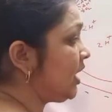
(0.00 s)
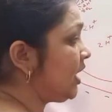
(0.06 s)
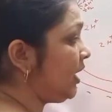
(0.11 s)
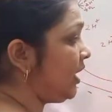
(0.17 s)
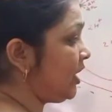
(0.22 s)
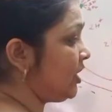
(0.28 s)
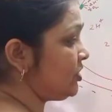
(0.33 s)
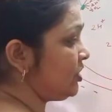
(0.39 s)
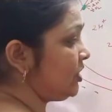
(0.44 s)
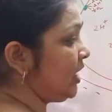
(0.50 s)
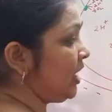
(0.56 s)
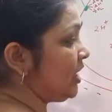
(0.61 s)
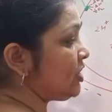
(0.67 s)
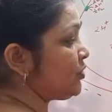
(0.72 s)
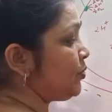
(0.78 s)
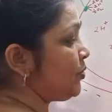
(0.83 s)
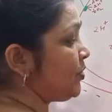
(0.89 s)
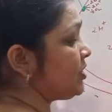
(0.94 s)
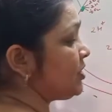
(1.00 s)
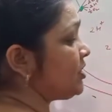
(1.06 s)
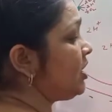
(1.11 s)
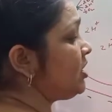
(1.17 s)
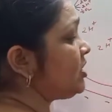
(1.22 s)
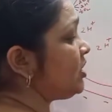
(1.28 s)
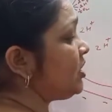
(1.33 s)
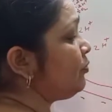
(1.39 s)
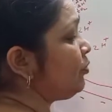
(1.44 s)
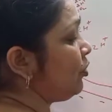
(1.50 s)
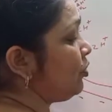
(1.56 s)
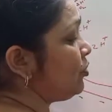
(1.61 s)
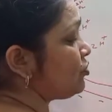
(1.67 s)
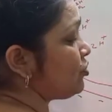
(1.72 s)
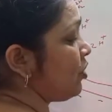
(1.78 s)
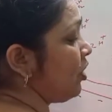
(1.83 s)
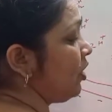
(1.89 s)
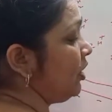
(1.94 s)
energy that is present in
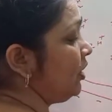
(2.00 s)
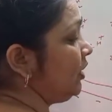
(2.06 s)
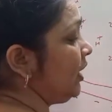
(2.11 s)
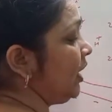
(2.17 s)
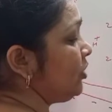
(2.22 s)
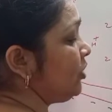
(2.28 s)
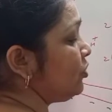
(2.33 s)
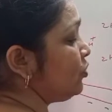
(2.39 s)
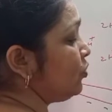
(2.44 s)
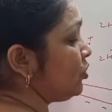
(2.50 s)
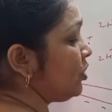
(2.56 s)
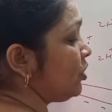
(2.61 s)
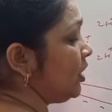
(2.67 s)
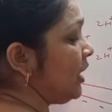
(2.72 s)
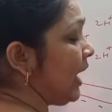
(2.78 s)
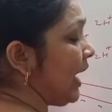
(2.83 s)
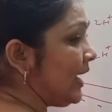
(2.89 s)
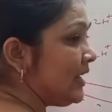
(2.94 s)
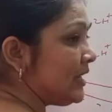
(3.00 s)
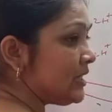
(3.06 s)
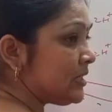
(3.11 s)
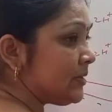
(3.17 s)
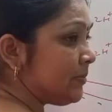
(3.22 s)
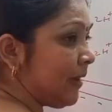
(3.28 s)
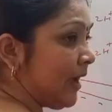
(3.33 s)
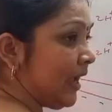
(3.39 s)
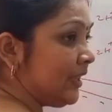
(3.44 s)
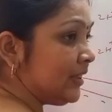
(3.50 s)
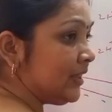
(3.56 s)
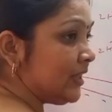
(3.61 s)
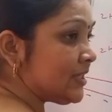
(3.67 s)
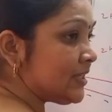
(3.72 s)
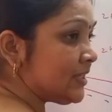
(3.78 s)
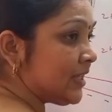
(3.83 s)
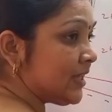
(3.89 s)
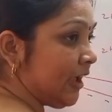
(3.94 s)
proton get utilized by
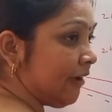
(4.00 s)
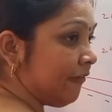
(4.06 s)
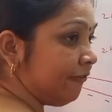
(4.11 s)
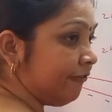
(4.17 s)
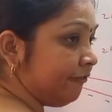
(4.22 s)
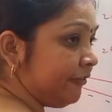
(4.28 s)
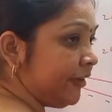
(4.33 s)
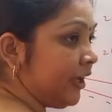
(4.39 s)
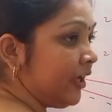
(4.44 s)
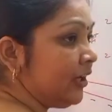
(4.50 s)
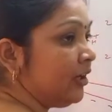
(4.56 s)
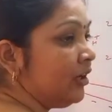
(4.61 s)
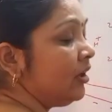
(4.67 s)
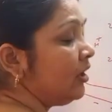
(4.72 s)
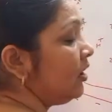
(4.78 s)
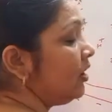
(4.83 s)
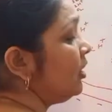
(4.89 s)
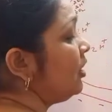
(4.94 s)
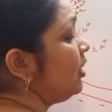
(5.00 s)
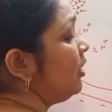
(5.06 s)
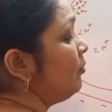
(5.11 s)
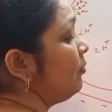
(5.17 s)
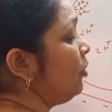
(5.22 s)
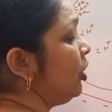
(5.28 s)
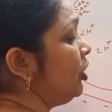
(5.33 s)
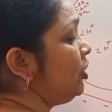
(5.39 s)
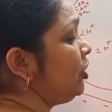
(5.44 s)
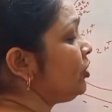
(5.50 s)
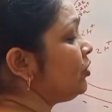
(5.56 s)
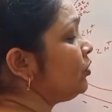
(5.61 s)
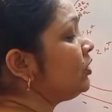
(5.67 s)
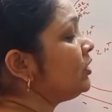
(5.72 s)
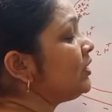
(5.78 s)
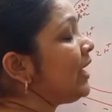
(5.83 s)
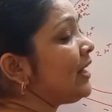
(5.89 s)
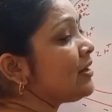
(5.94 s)
this F1
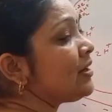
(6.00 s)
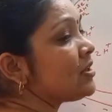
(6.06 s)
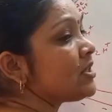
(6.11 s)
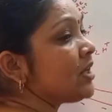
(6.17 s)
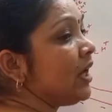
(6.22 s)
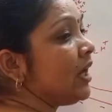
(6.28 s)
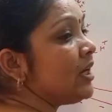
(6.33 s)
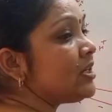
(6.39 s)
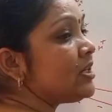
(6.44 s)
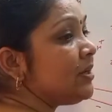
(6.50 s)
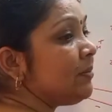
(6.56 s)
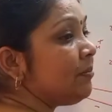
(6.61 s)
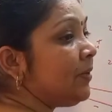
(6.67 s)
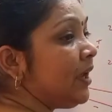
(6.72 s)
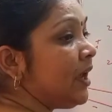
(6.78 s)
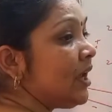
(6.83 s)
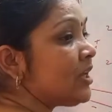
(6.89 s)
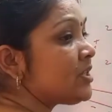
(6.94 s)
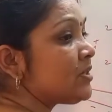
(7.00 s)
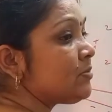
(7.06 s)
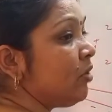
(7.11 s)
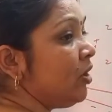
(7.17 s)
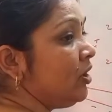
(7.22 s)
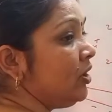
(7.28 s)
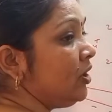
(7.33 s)
molecule, that is ATPase